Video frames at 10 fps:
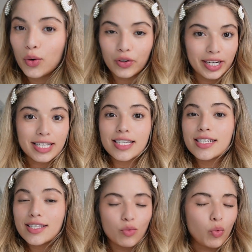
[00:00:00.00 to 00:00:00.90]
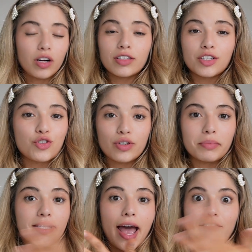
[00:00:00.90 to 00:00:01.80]
craziest and wildest
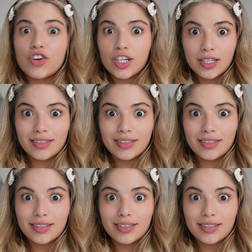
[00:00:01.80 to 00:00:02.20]
dreams ever.